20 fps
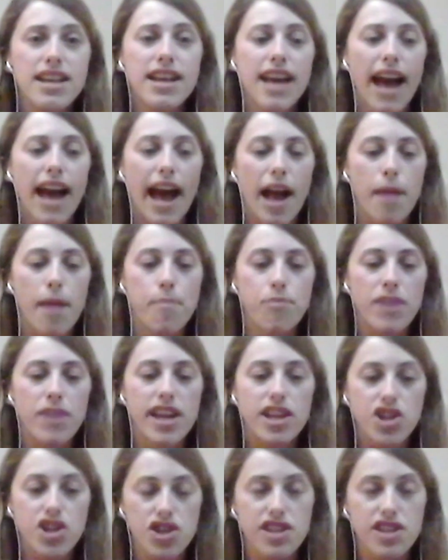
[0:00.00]

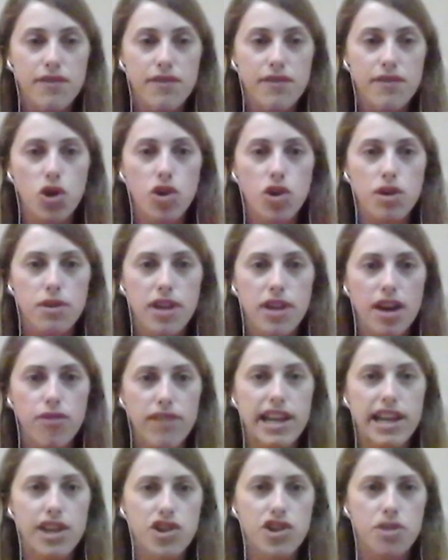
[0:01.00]
And it just gives you a
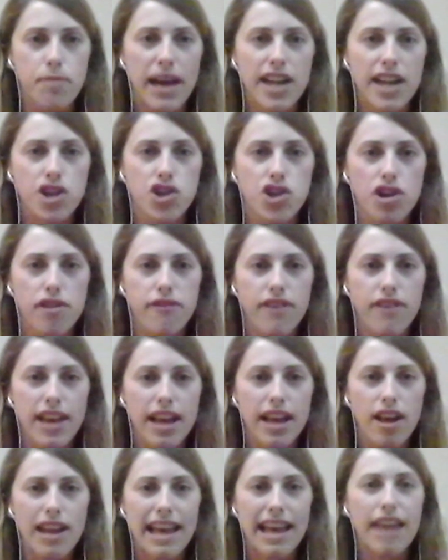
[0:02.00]
really good picture of
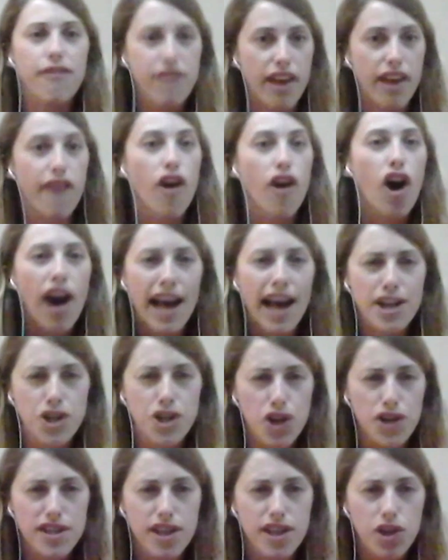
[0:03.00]
if there are
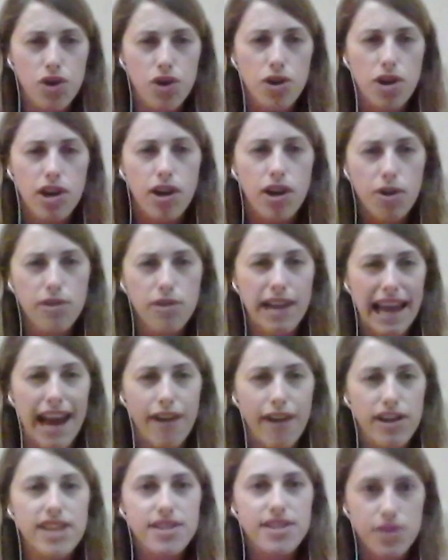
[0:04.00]
hedgehogs in your local
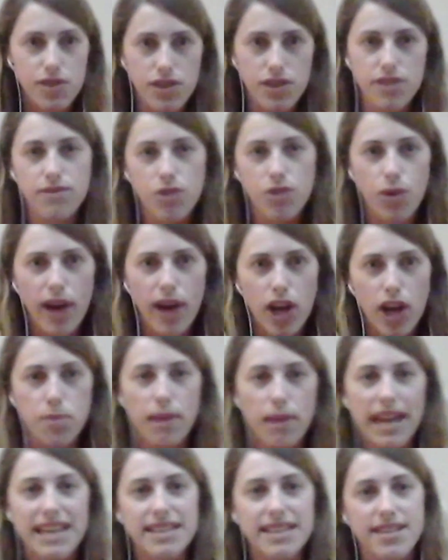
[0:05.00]
area. So it's quite a
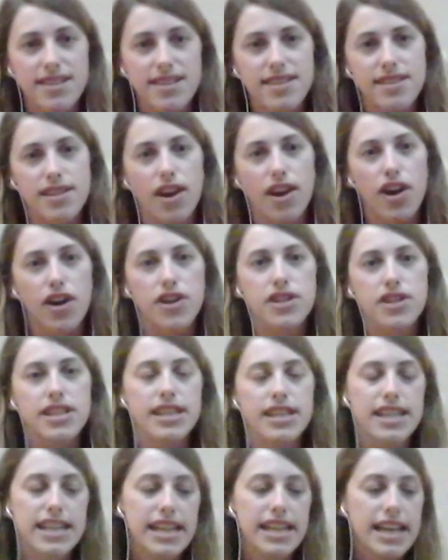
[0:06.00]
good place to start.
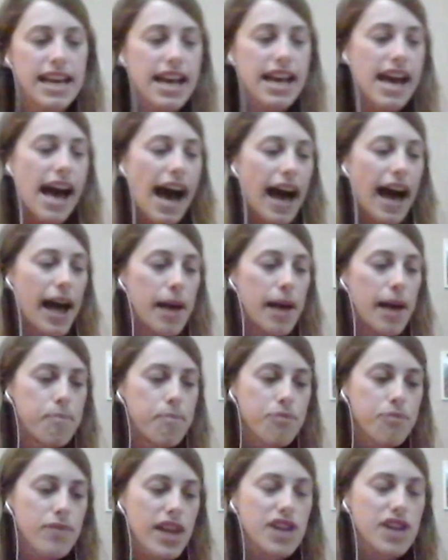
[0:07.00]

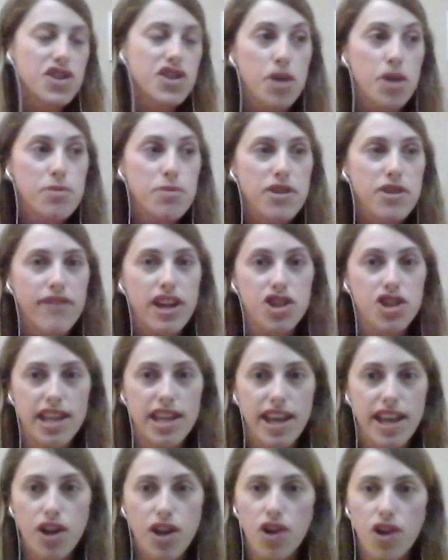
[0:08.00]
In terms of
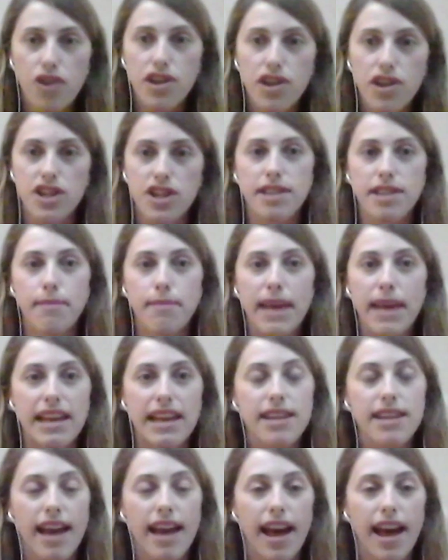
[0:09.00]
actually encouraging them
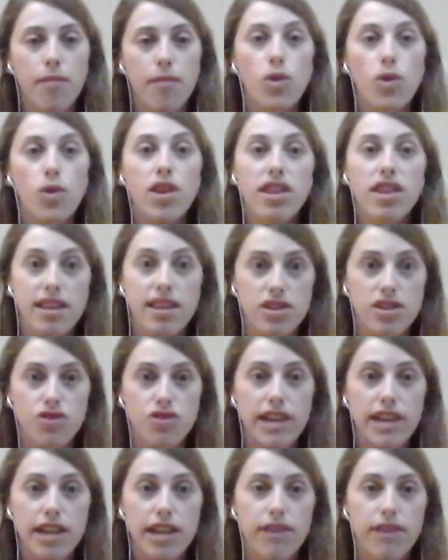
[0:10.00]
in, one thing
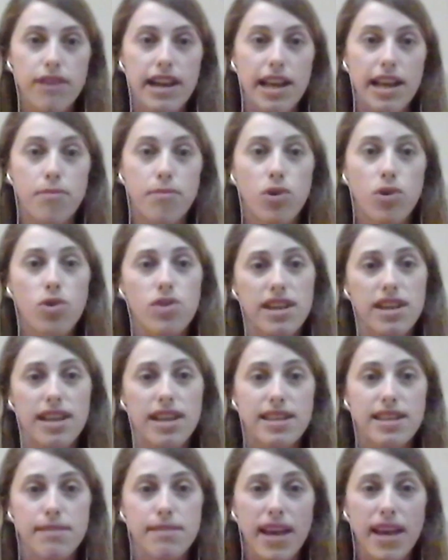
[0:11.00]
that's really, really important
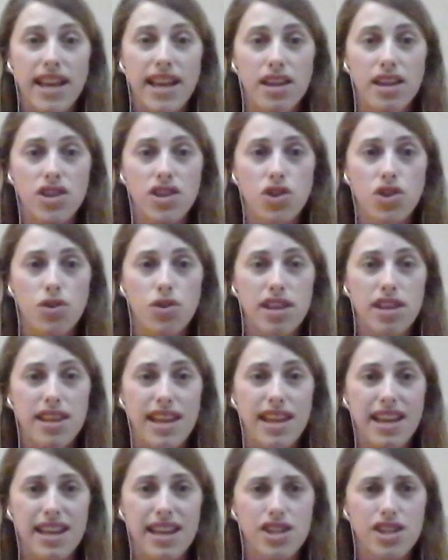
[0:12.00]
is making sure that
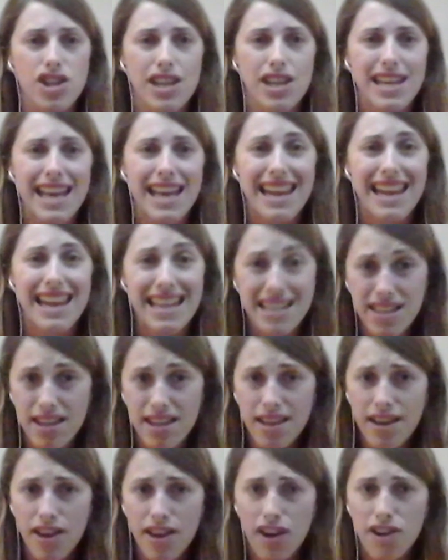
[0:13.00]
they can actually get
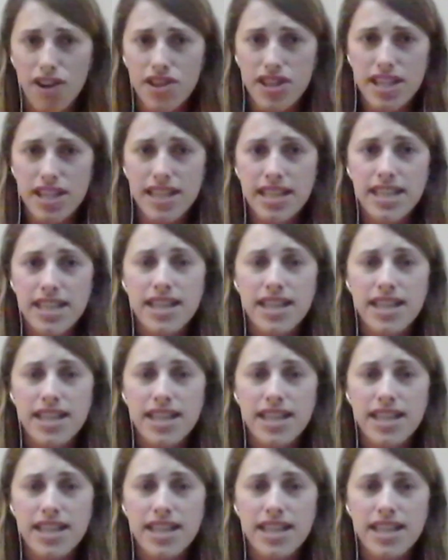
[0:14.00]
into the garden.